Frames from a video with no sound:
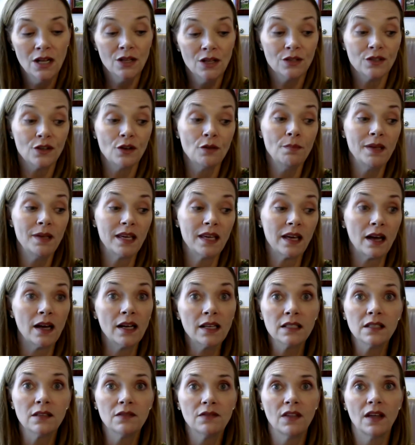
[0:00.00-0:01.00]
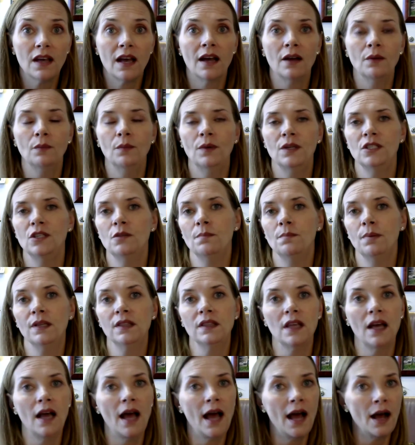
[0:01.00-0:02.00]
So, because of that, when you
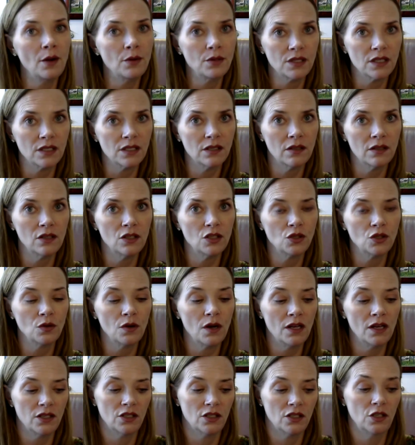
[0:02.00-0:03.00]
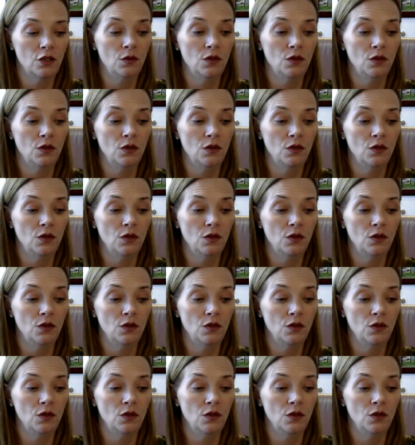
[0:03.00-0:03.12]
put the house into the trust,